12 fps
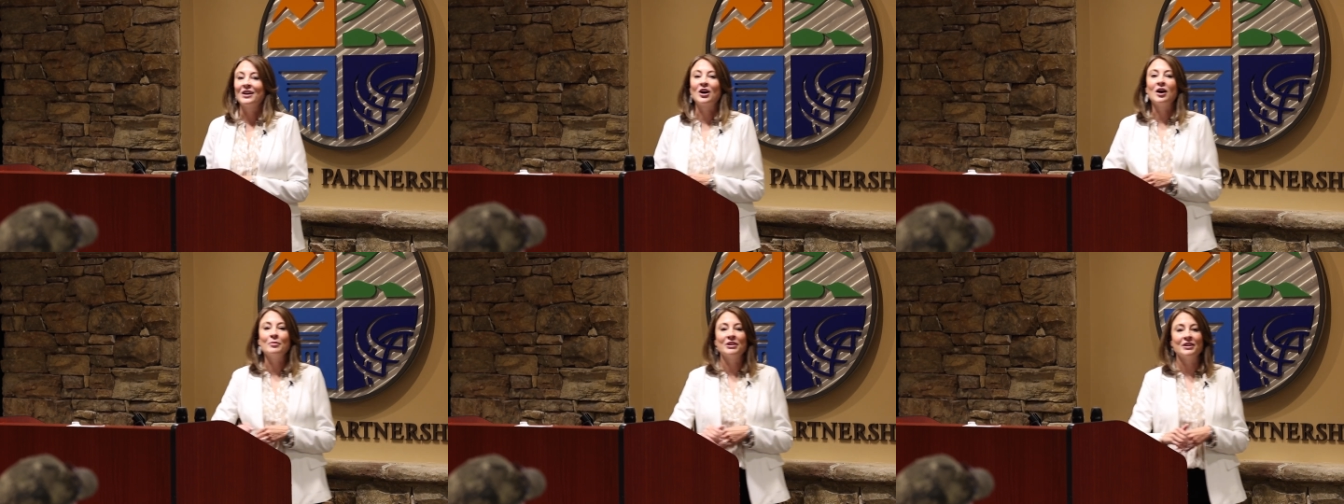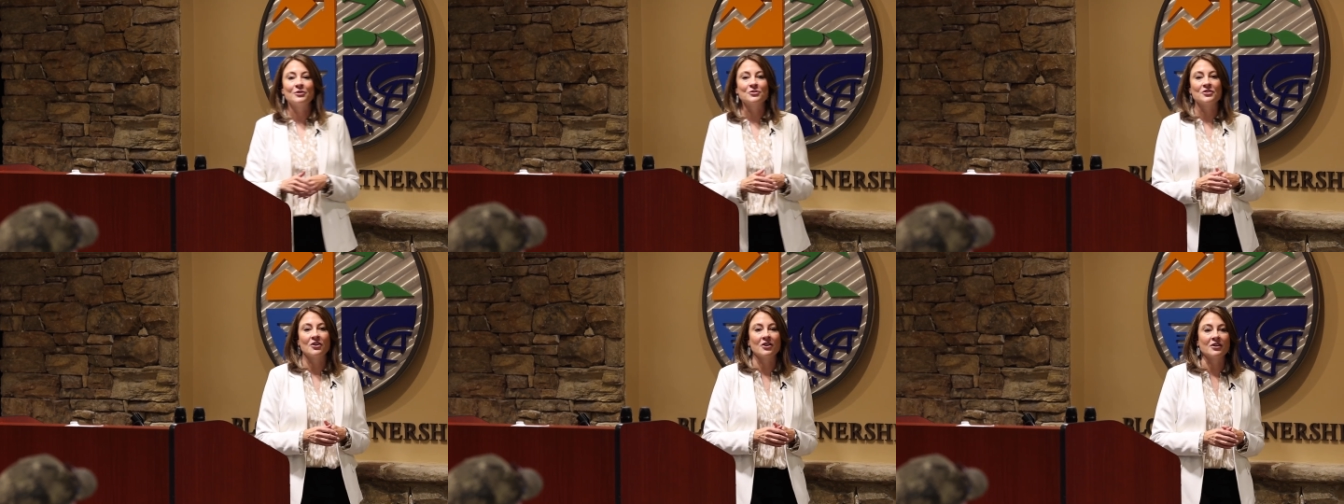
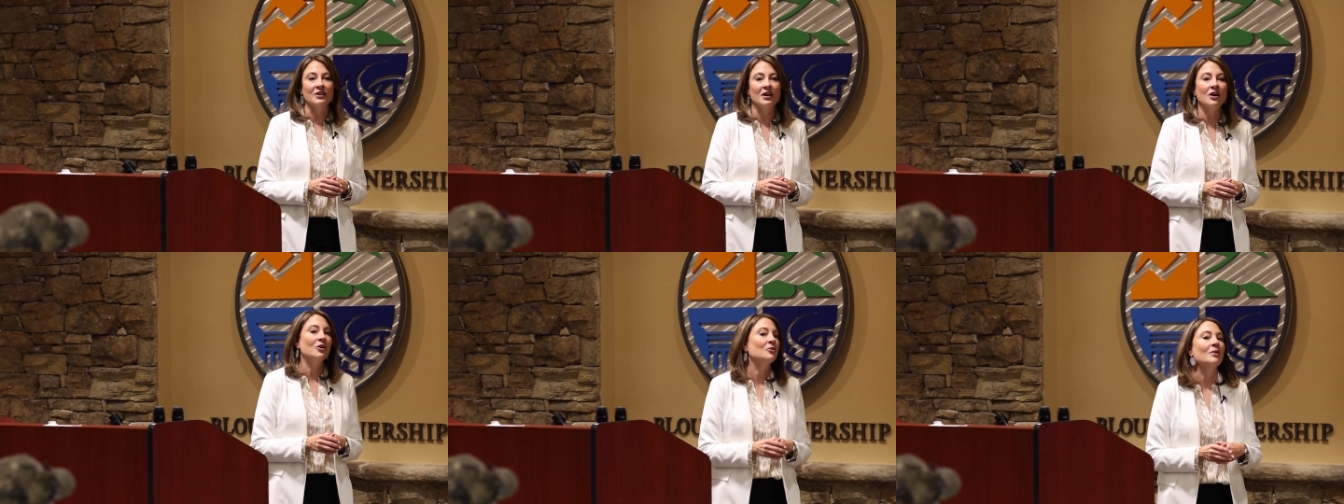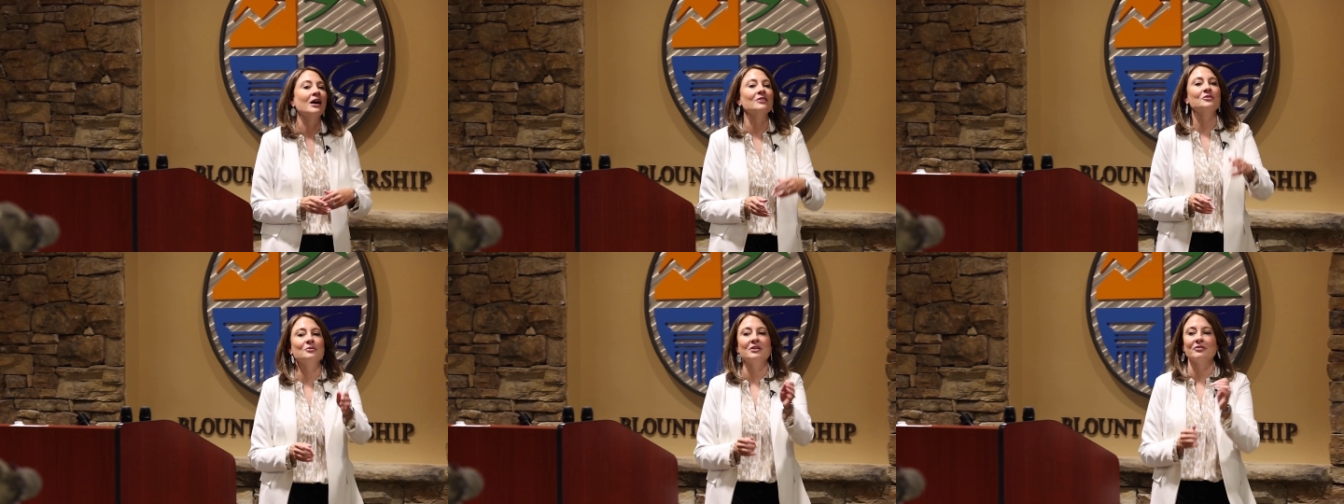Accommodators are, oh,
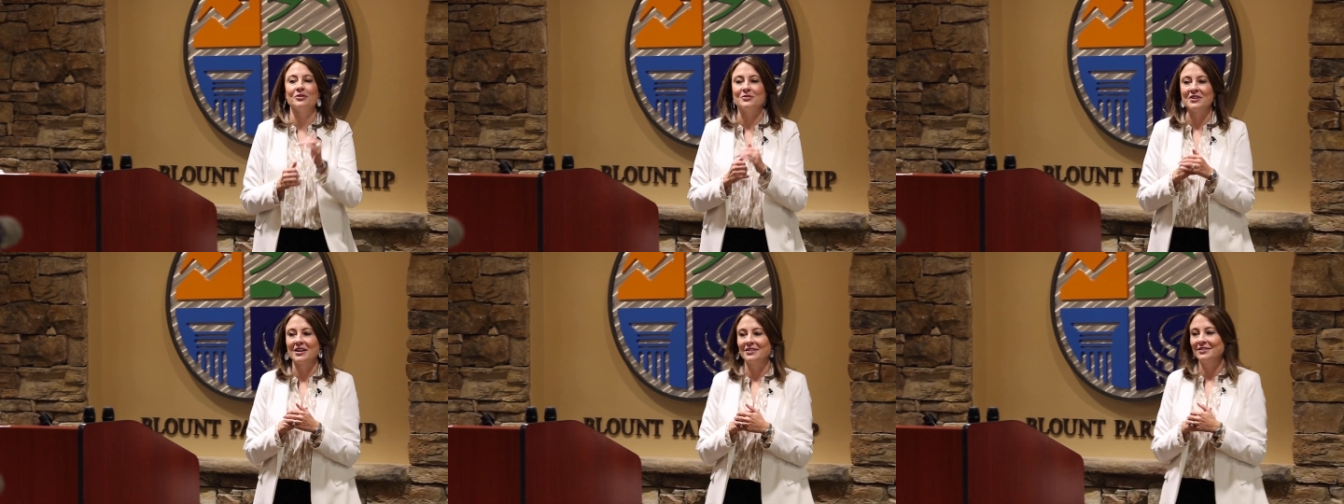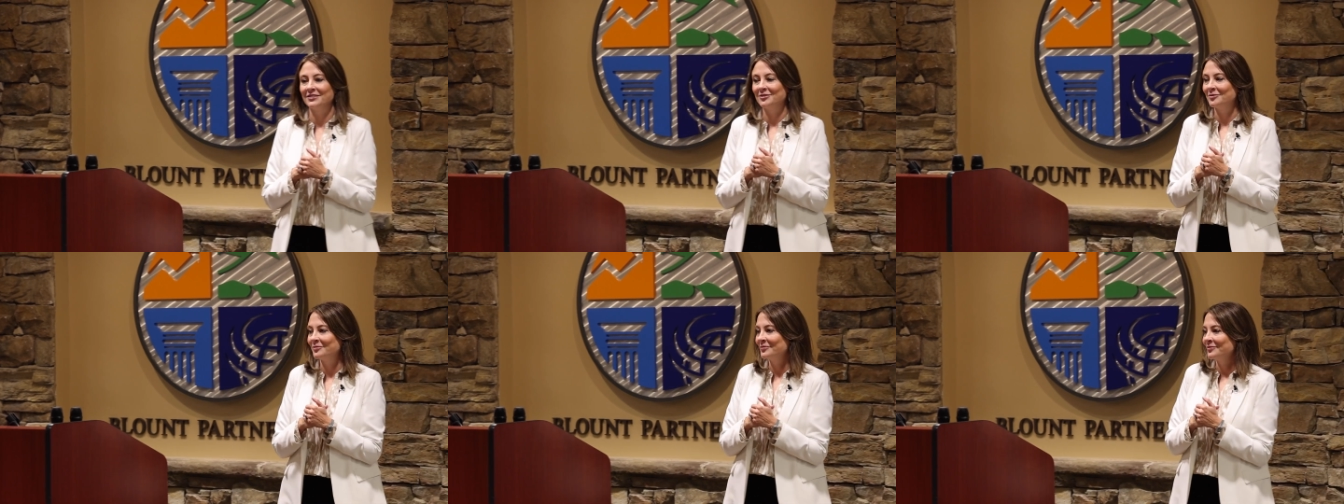I'll do whatever you say,
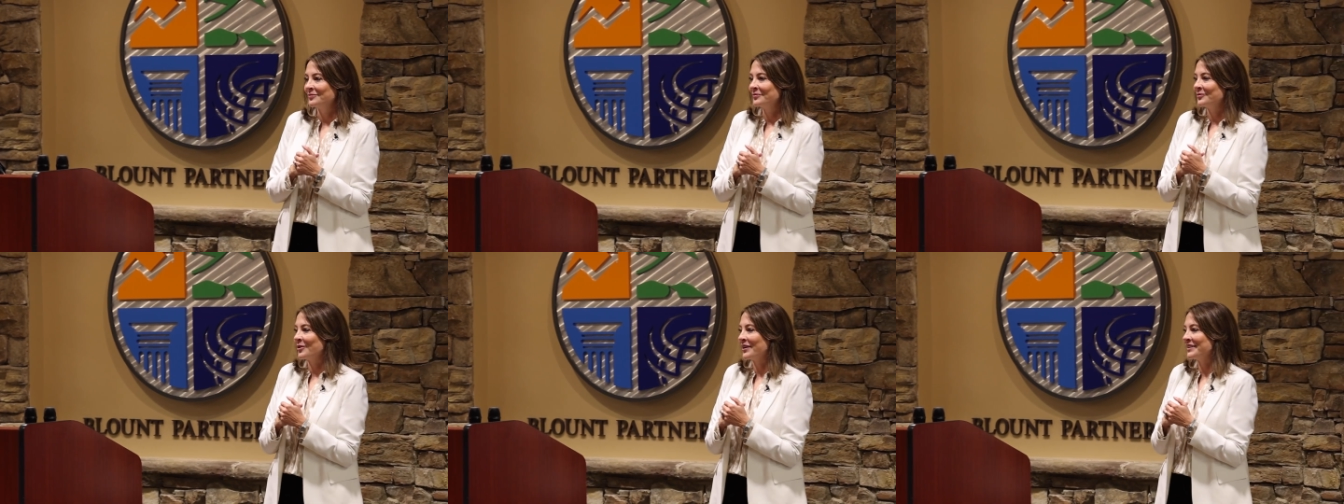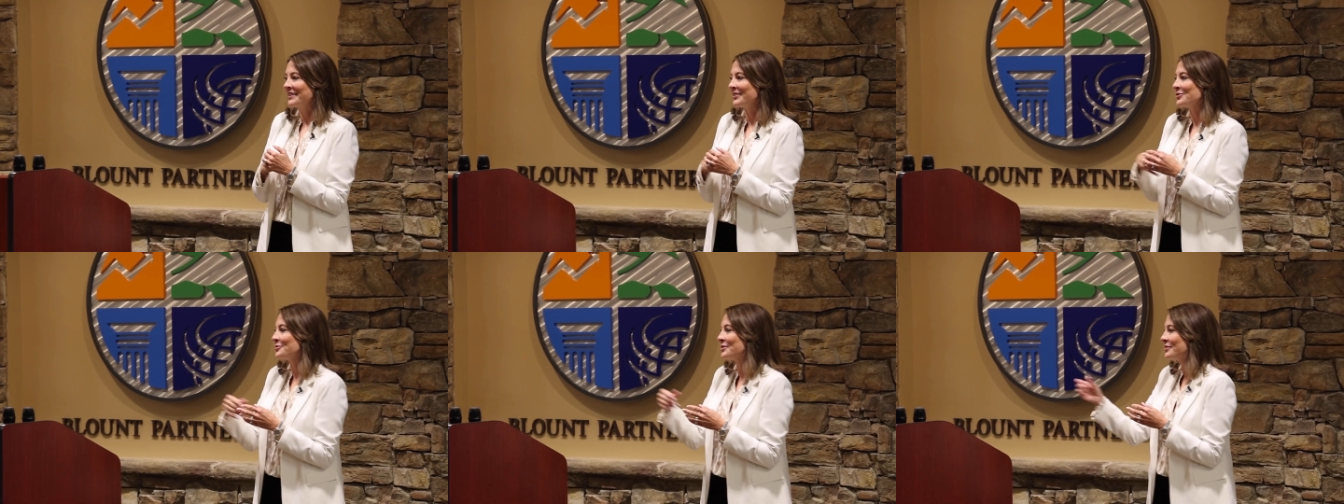right?
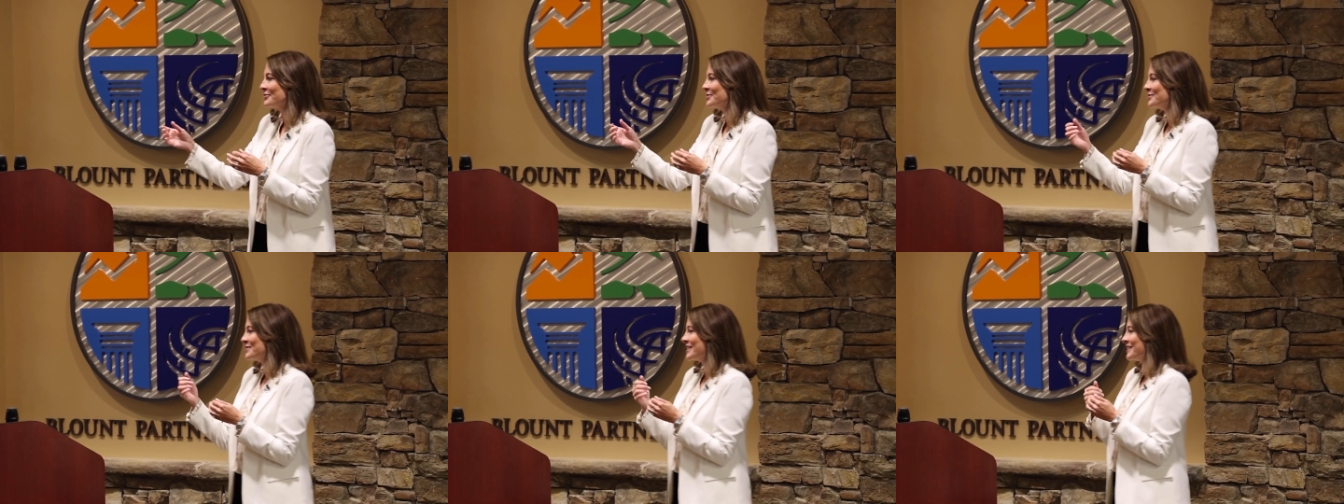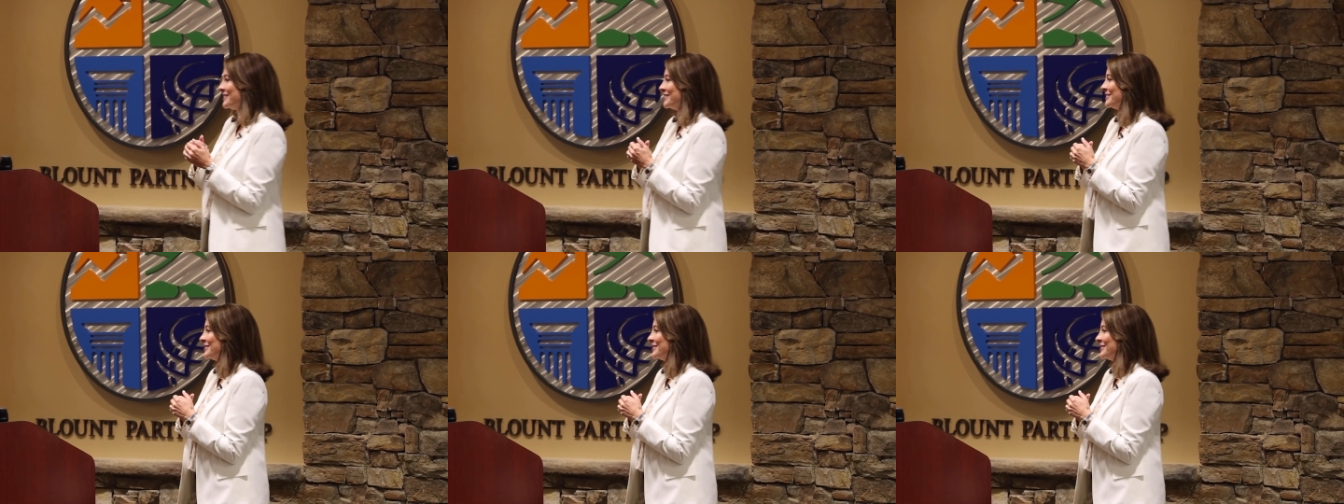I'll do whatever you say.